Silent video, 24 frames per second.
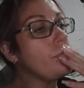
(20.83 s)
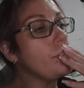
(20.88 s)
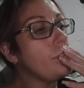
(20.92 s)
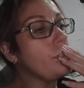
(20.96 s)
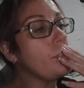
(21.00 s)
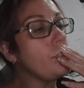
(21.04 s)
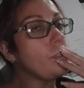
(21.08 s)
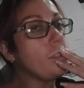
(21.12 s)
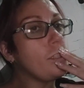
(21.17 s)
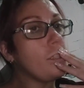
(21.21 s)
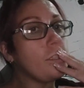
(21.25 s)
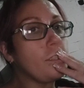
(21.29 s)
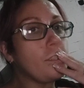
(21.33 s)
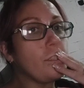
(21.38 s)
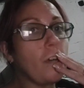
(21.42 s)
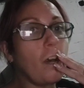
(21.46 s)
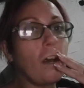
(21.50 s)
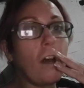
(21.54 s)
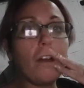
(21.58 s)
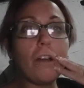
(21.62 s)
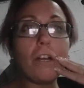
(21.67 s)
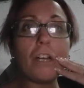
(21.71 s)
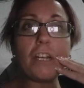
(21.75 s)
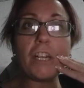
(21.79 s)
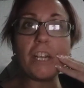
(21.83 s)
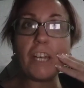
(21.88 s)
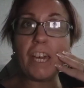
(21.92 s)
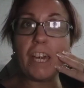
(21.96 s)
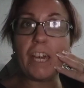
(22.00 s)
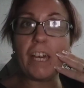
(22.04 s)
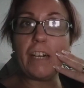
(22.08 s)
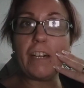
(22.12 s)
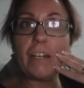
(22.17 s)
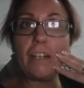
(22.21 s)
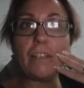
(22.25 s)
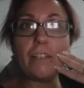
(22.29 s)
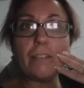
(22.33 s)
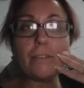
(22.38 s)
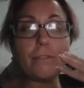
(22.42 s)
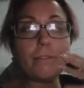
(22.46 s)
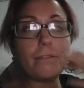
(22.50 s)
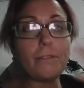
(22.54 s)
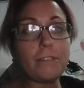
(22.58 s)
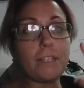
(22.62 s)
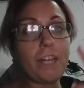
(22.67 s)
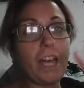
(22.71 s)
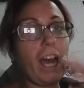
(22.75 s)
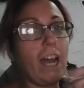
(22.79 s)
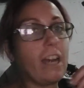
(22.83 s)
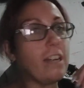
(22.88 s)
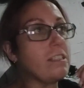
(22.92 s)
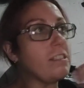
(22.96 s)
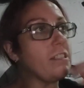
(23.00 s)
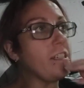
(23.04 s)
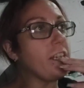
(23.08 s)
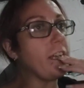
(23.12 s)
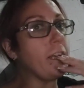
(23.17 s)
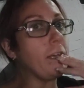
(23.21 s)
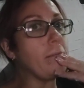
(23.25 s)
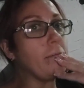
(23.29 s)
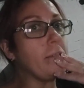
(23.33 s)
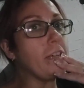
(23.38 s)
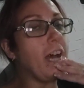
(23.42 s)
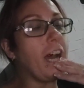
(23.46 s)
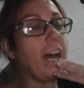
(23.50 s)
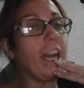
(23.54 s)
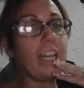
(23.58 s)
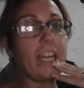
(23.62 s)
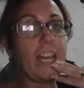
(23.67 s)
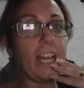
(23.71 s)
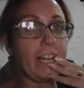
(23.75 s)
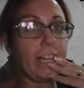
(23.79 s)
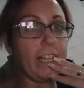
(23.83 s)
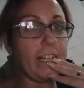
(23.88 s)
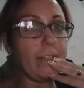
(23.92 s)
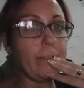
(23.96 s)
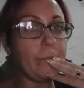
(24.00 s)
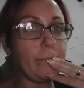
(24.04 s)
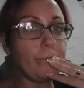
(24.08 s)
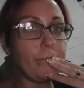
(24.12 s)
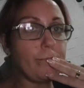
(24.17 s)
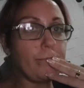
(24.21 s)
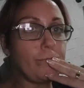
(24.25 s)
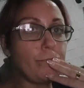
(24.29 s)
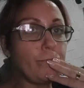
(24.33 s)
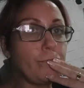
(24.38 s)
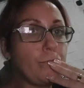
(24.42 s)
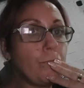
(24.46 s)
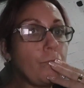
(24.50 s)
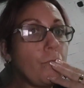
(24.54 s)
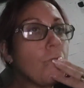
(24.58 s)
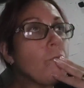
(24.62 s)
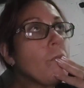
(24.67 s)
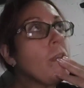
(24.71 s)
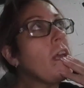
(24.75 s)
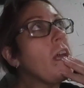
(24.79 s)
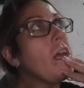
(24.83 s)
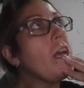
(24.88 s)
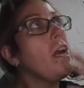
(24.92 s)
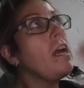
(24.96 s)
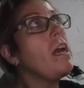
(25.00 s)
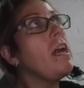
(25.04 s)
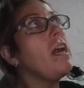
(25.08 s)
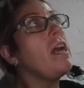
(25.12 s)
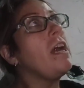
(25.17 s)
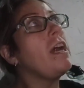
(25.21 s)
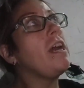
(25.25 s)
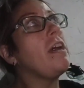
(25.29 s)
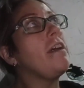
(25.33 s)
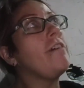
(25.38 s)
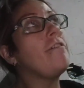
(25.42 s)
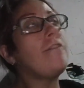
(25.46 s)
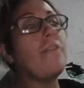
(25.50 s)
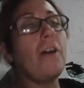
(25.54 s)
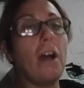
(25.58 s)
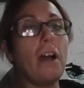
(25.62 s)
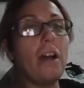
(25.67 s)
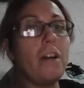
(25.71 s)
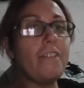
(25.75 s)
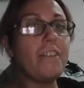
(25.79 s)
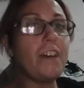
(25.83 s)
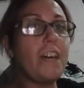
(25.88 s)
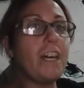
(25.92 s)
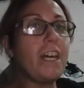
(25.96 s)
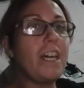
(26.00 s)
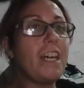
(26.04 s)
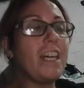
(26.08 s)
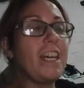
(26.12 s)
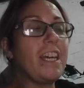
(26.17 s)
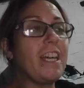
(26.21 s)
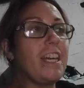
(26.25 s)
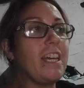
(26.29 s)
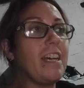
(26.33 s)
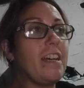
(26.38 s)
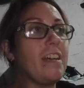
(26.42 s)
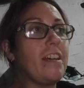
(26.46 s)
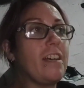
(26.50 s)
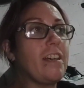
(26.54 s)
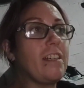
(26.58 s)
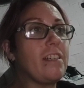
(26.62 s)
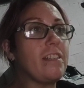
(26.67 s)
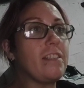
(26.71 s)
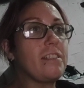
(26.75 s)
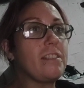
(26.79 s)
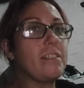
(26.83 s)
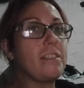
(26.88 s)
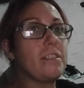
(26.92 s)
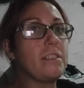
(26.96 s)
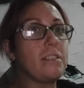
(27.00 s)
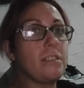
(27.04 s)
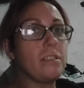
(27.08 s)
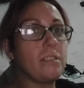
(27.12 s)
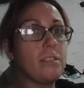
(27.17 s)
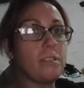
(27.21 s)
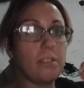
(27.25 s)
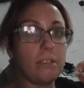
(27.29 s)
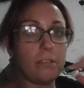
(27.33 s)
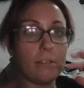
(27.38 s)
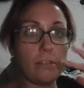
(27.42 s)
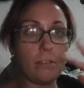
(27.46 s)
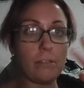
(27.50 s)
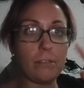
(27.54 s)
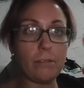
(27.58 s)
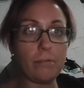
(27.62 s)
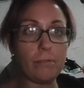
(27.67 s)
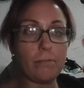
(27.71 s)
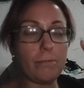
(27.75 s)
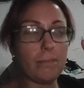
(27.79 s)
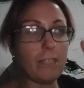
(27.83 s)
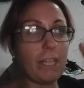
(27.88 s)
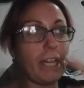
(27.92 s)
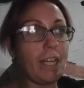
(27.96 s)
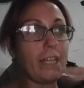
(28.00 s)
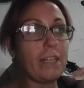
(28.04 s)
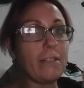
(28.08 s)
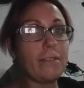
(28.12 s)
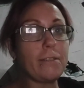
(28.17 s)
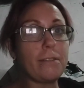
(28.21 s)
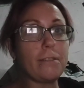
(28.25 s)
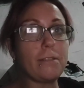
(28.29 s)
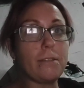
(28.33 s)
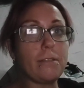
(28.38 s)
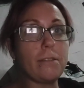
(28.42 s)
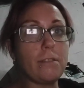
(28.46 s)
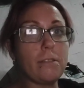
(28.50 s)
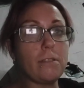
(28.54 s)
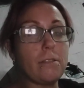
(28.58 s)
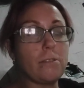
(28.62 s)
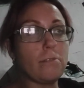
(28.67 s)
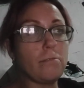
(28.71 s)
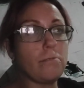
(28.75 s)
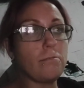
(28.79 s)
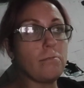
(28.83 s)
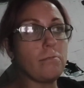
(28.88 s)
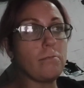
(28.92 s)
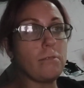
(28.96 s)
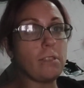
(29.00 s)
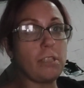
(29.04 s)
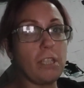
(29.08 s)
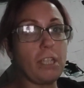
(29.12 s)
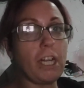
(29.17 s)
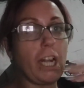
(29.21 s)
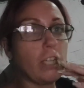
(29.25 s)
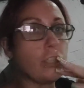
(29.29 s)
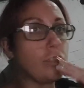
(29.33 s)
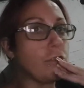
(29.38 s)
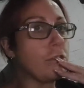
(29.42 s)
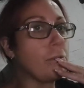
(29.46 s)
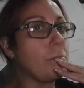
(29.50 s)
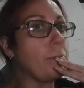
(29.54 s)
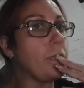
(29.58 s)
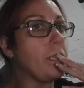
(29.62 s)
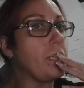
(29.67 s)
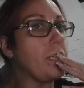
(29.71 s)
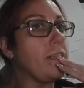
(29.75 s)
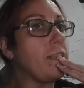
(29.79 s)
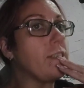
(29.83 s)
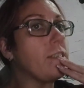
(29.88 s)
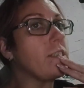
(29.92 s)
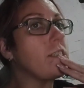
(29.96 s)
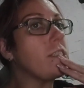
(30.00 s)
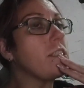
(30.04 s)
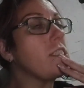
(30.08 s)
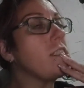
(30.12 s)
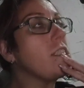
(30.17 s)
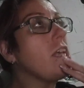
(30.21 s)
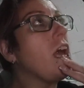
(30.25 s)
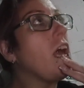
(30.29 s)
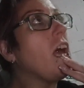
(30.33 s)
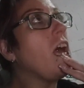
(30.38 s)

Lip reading: starring a girl, a character named Ariella. Her father is like the national police.